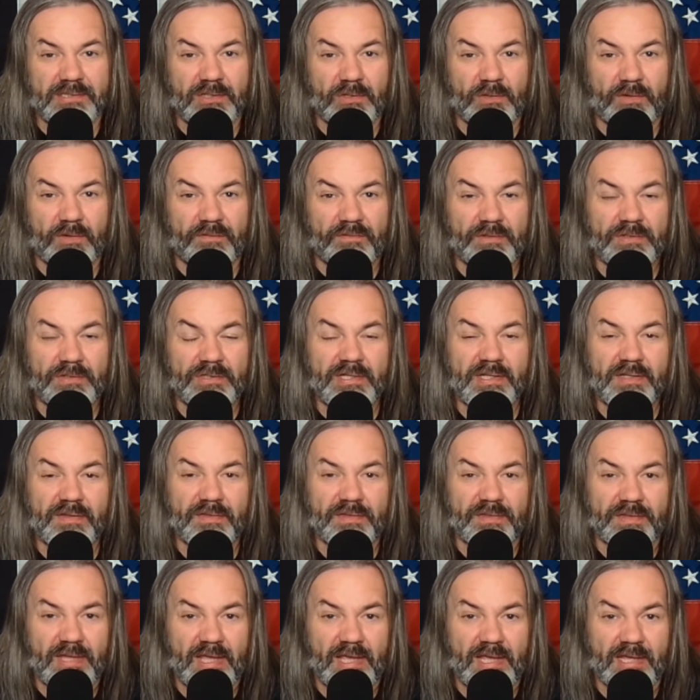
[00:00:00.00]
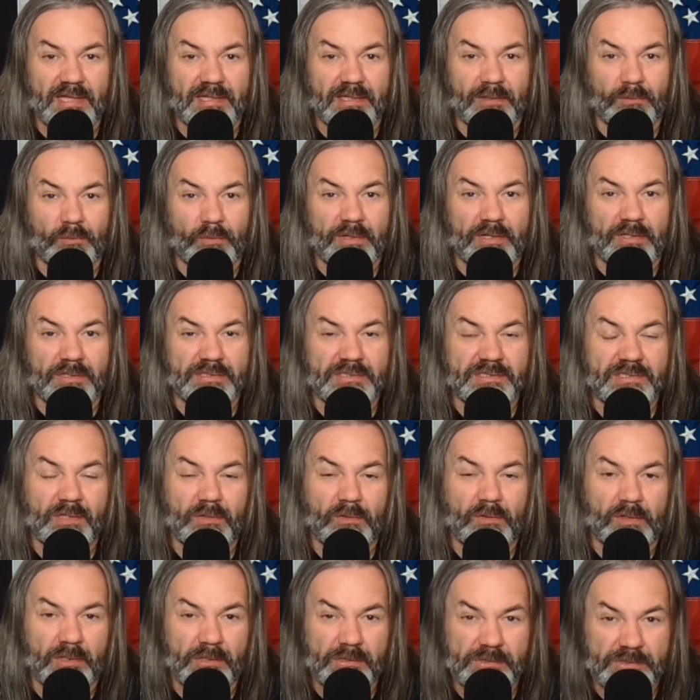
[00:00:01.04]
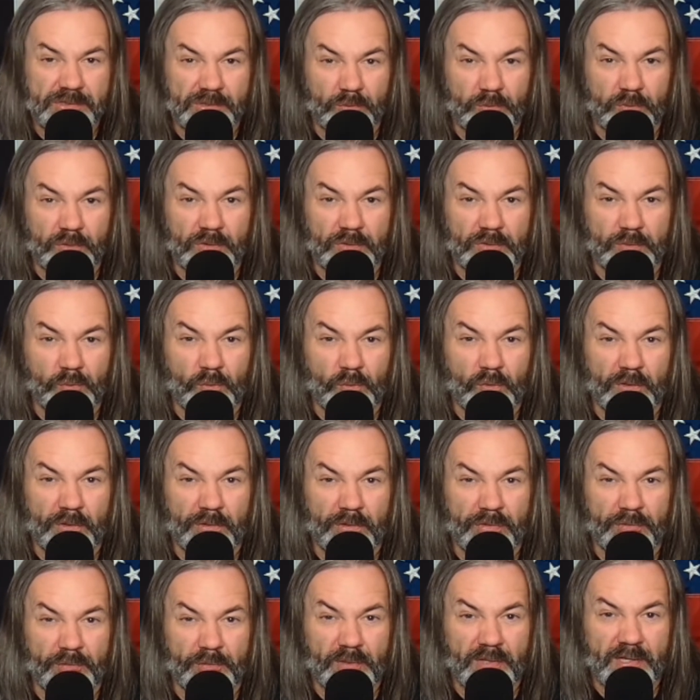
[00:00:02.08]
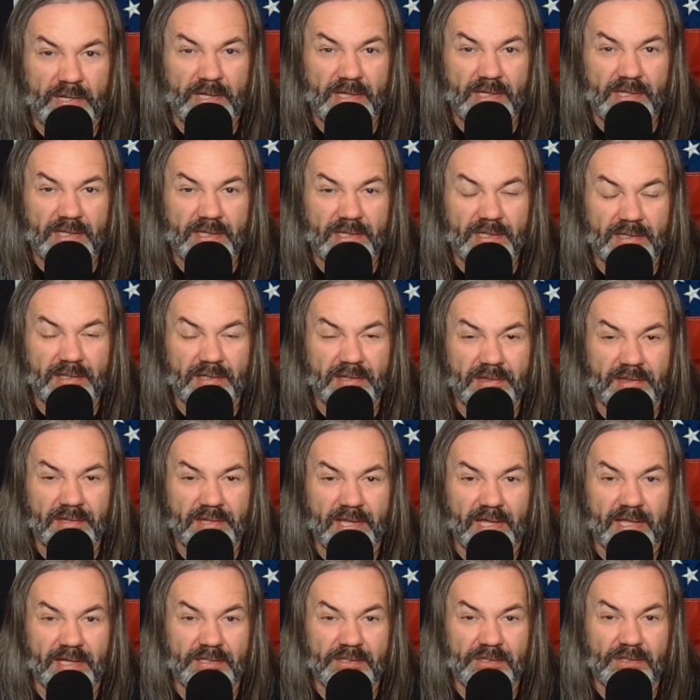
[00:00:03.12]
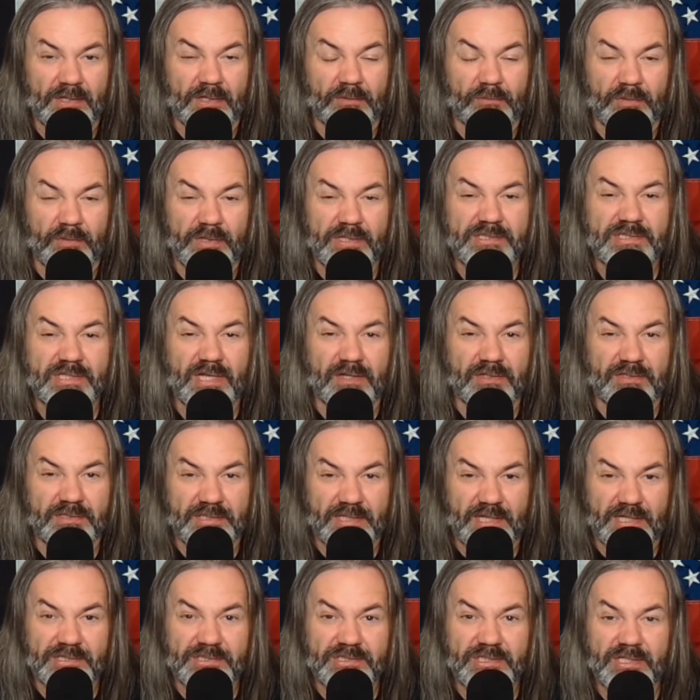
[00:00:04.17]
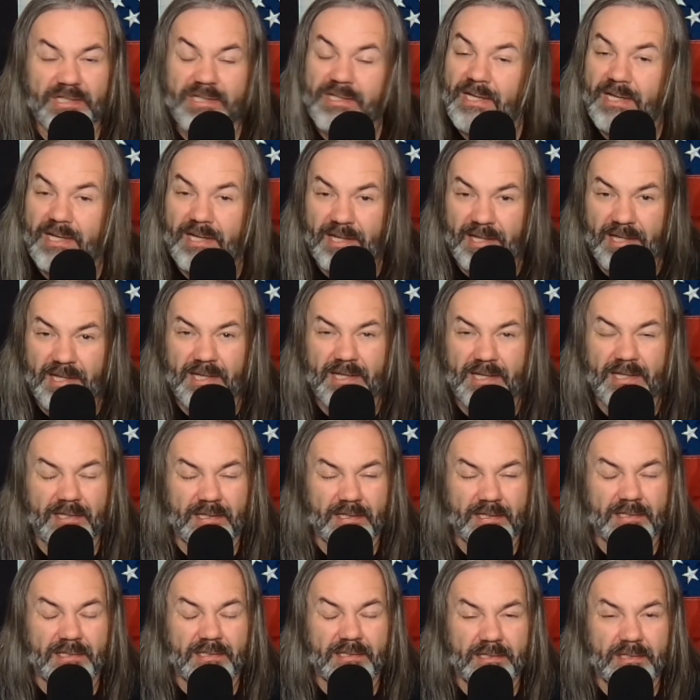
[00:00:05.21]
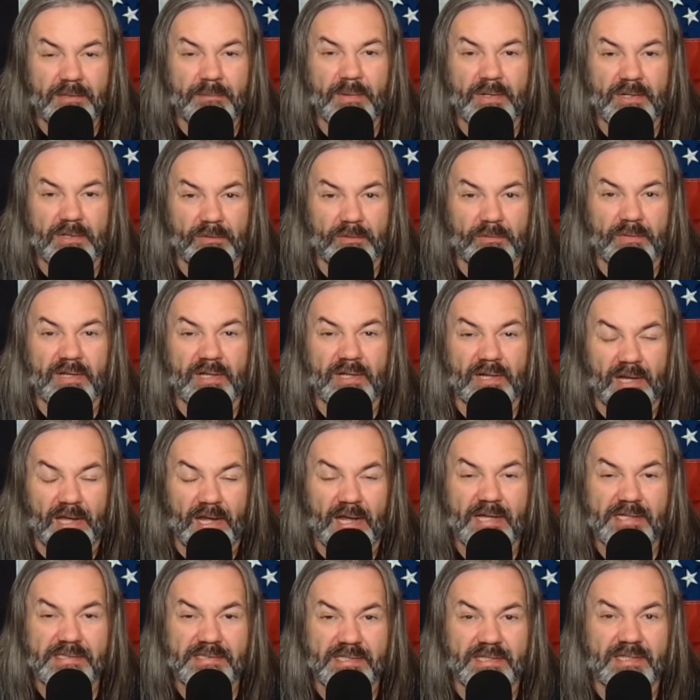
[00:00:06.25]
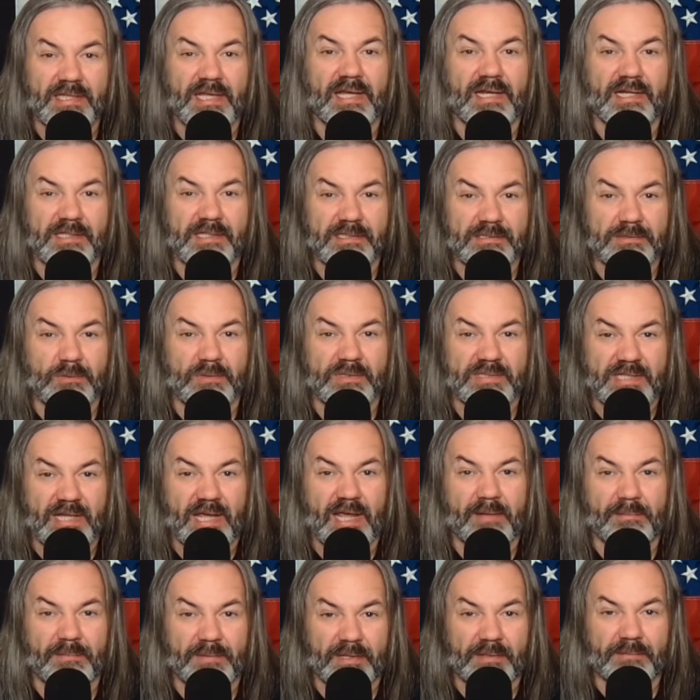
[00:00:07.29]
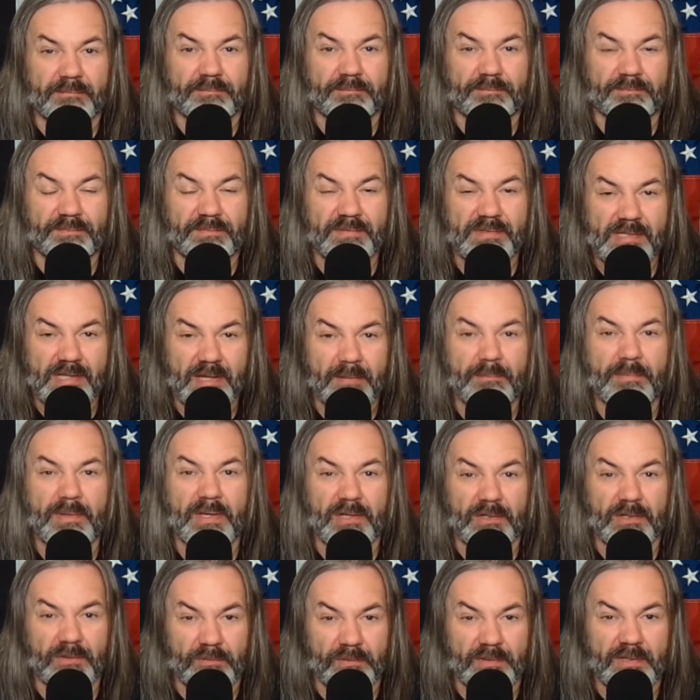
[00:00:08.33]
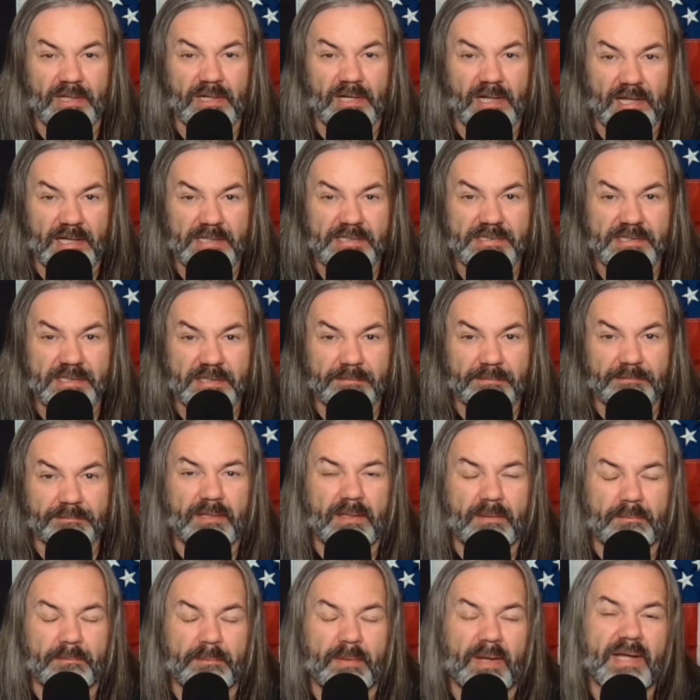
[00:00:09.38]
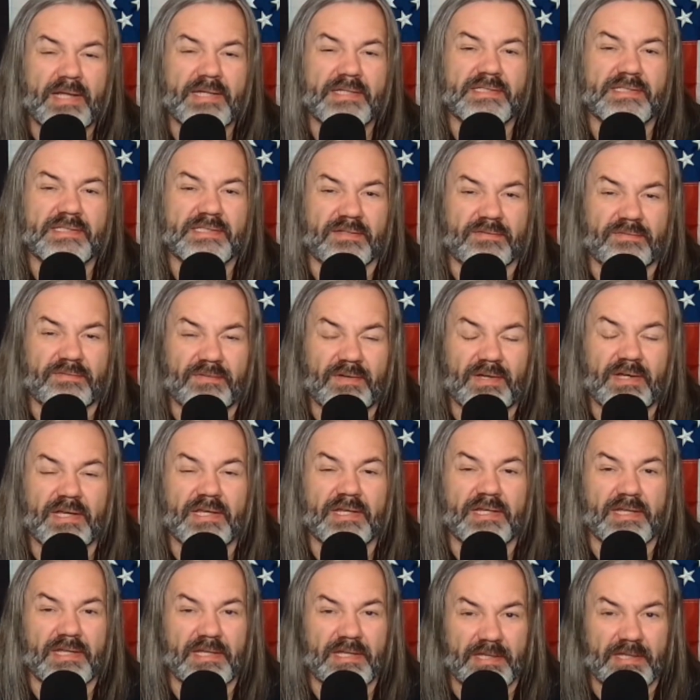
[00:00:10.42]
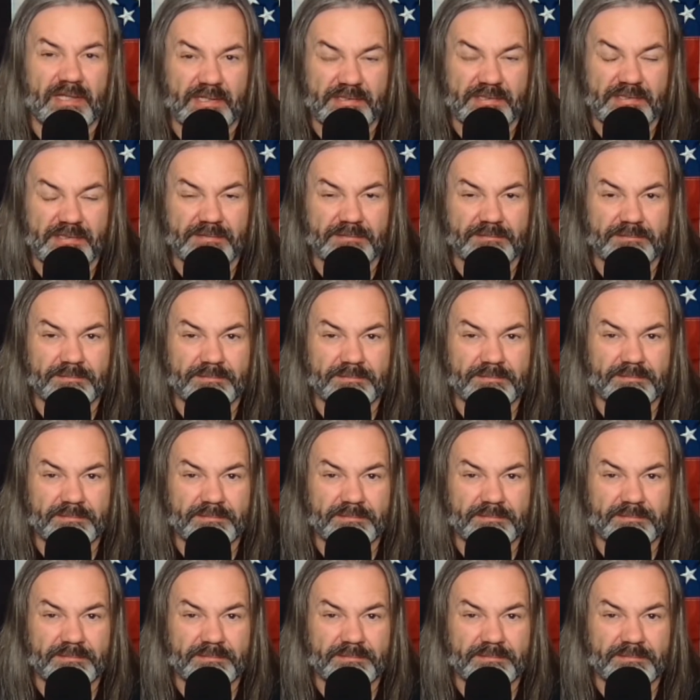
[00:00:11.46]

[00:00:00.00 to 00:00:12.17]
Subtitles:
So if you didn't think that we are so close to World War III that you can reach out and touch it, you better realize that is what's happening. You better realize Biden's a fucking idiot.